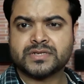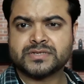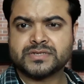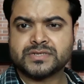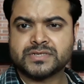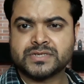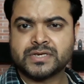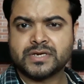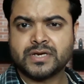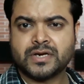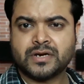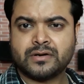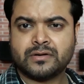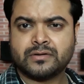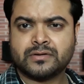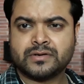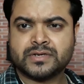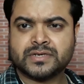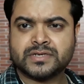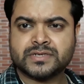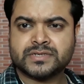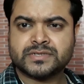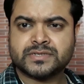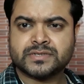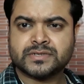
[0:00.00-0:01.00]
you can see
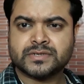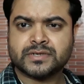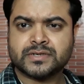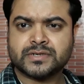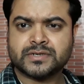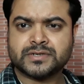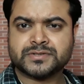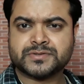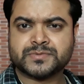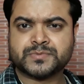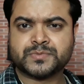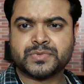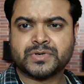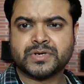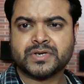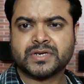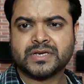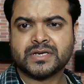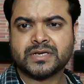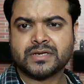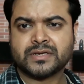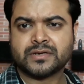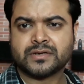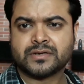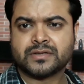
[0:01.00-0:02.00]
how it is
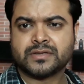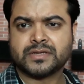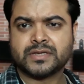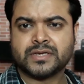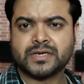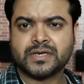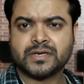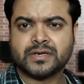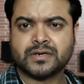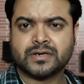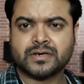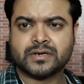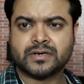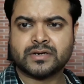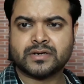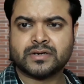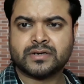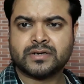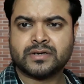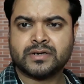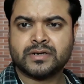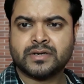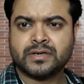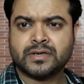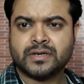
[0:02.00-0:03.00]
it's pretty
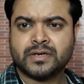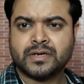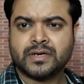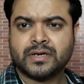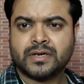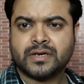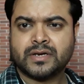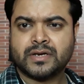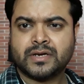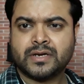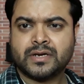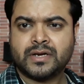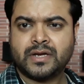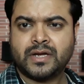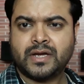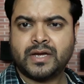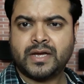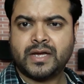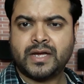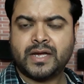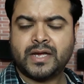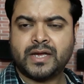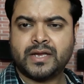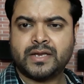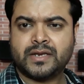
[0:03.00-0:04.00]
clear
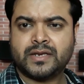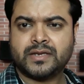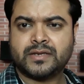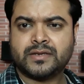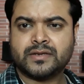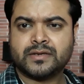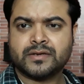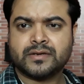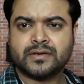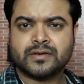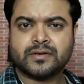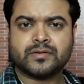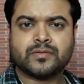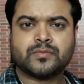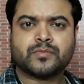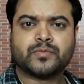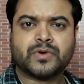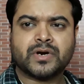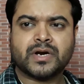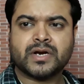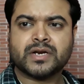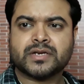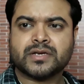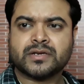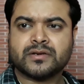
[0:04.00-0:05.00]
and
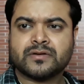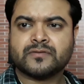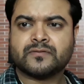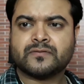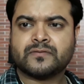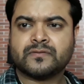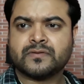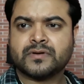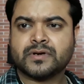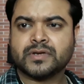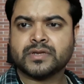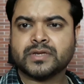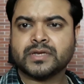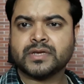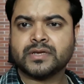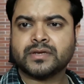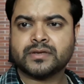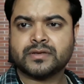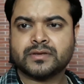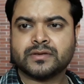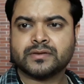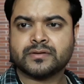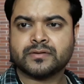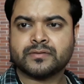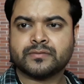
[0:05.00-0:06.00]
uh, bright enough
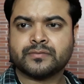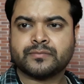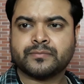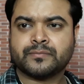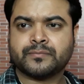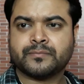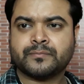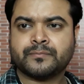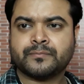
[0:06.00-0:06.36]
I think